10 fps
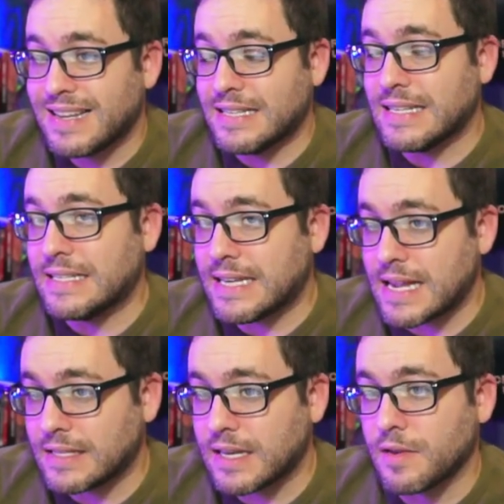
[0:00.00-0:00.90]

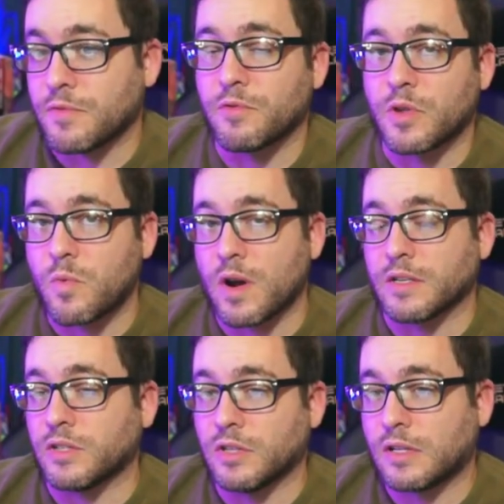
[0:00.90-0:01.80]
detail it if you really want
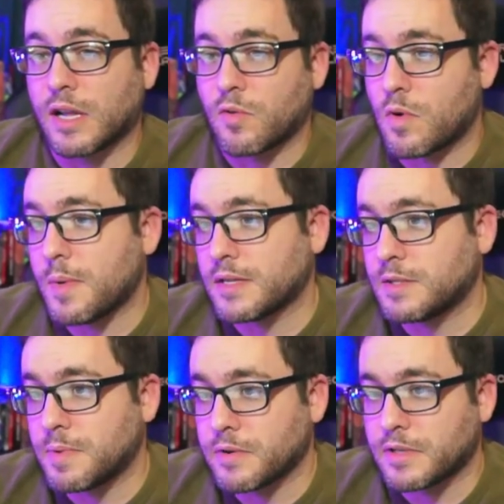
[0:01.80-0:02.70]
it to look like a robot
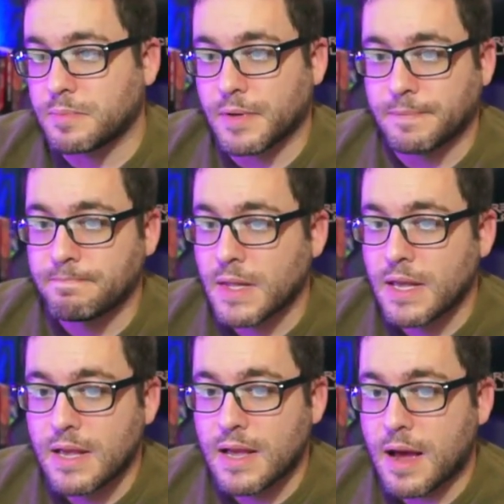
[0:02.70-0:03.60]
spirits, but
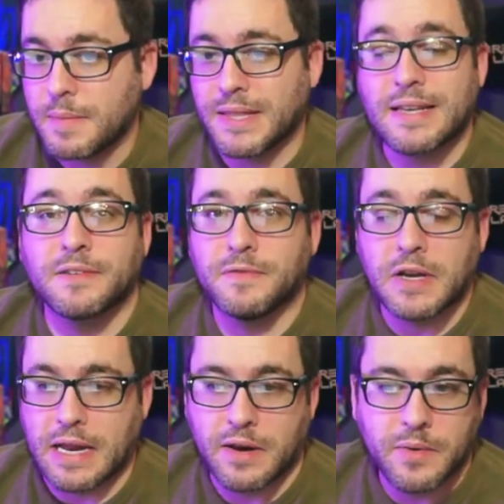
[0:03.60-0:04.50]
I mean that's
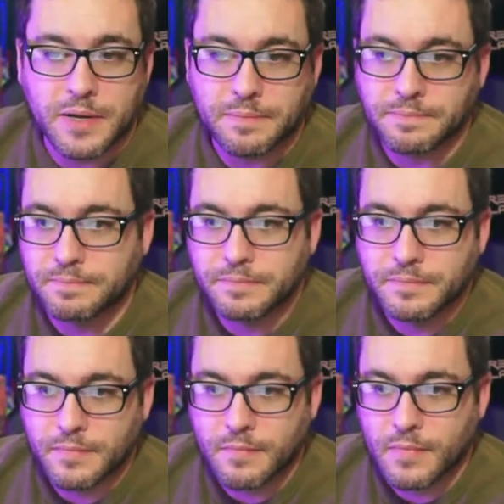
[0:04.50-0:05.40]
fun anyway.
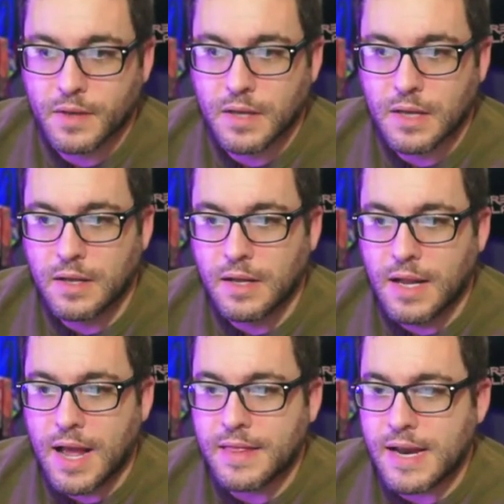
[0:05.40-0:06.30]

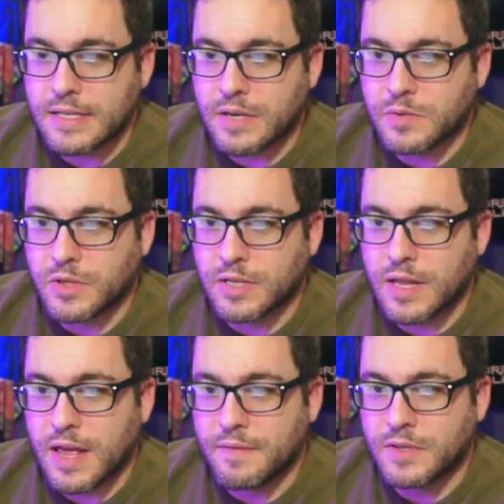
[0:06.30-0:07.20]
And then as I was looking
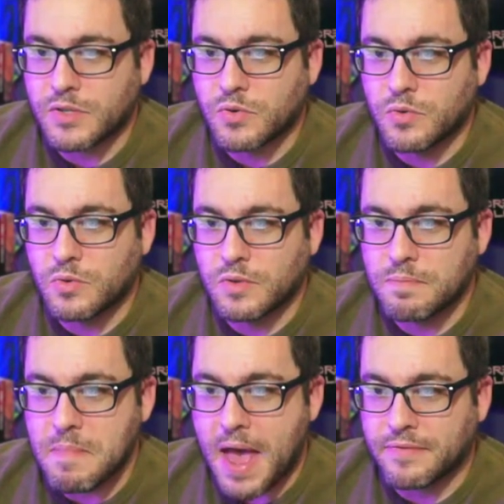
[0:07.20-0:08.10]
down, they have these cool
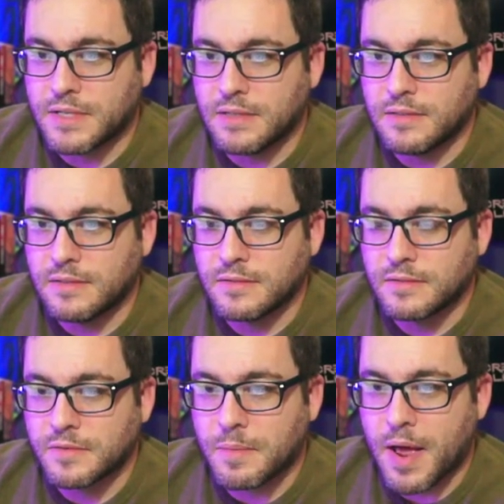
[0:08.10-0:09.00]
Mafty
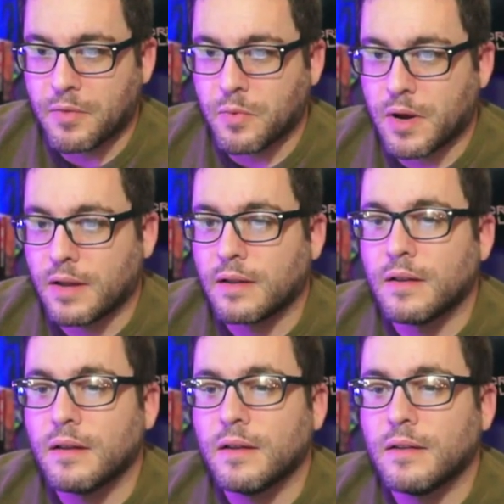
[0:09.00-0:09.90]
from Hathaway
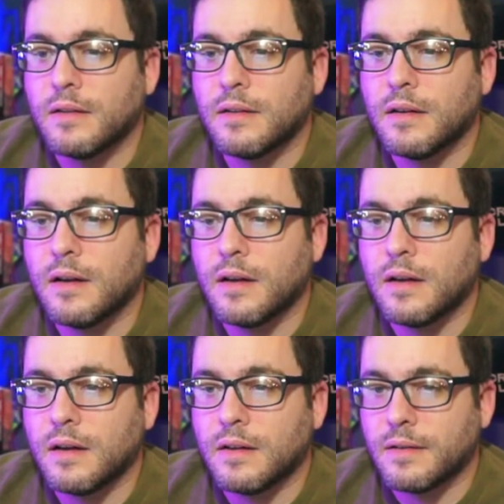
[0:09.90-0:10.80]

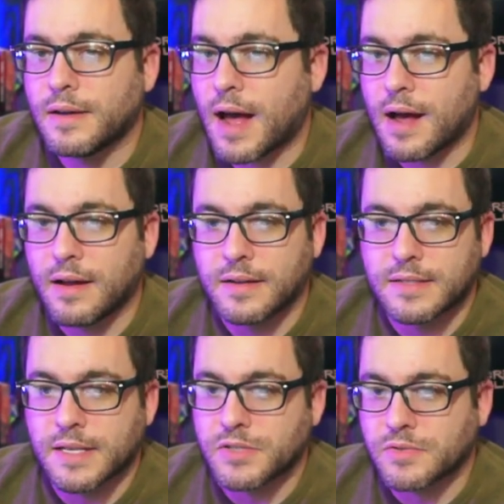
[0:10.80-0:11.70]
uh, uh,
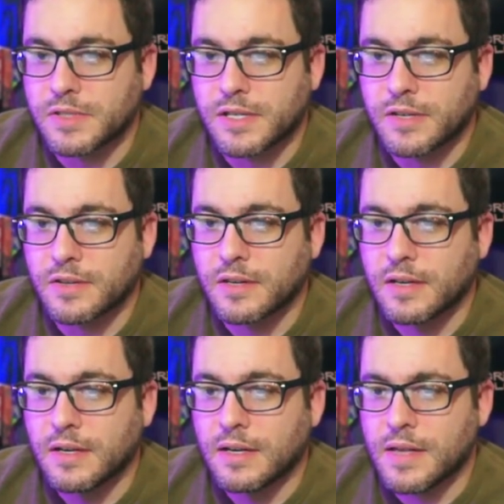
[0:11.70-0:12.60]
accessories here.
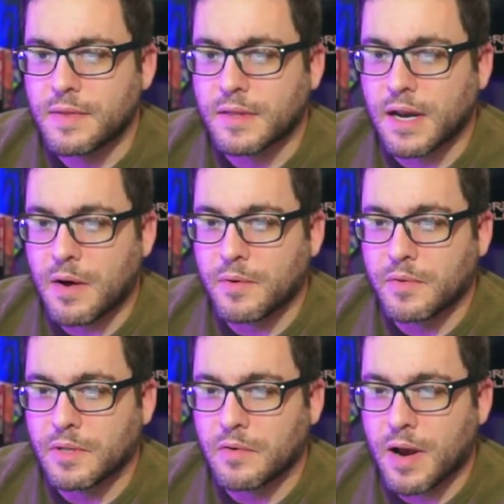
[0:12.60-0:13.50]
Nothing that I would
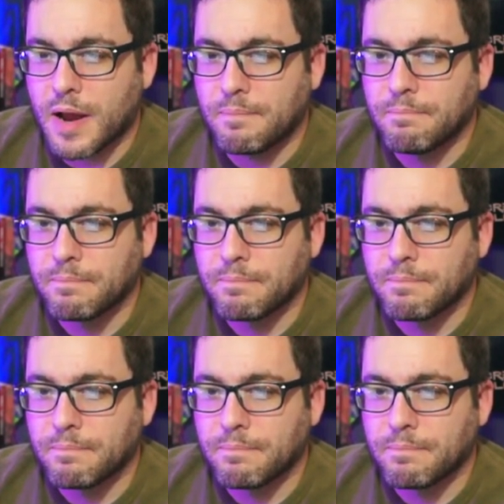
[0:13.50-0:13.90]
really grab.